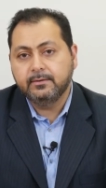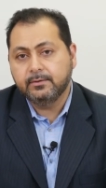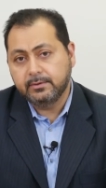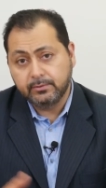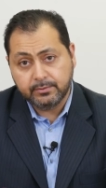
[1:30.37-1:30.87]

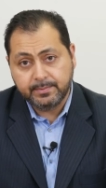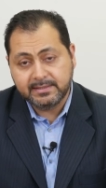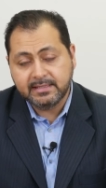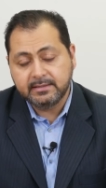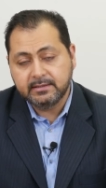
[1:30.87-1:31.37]
or your
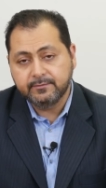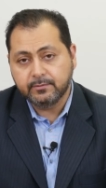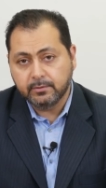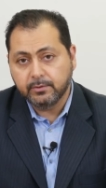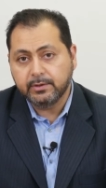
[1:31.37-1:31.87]
representative
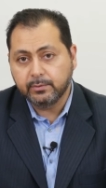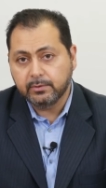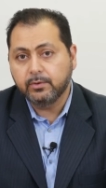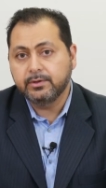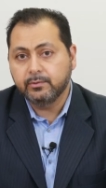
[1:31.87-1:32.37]
or lawyer will
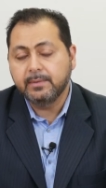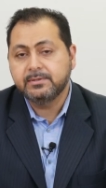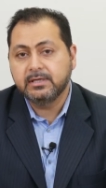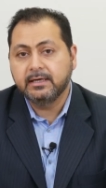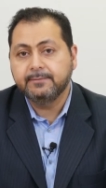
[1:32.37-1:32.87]
go on the
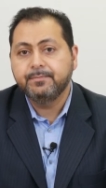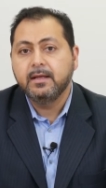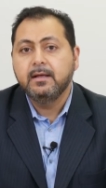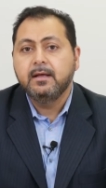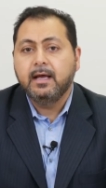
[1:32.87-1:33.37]
website,
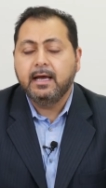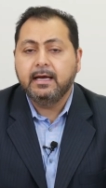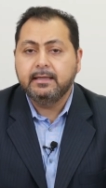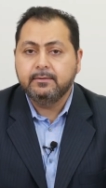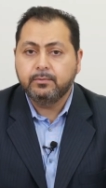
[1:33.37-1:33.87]

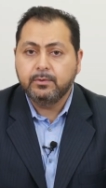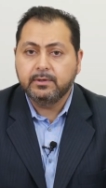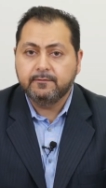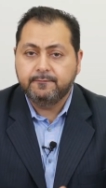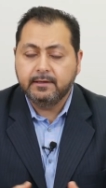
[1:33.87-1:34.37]
and we
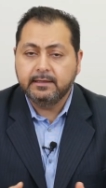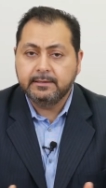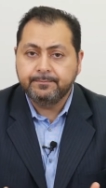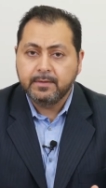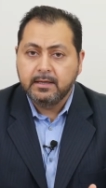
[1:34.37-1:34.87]
will fill in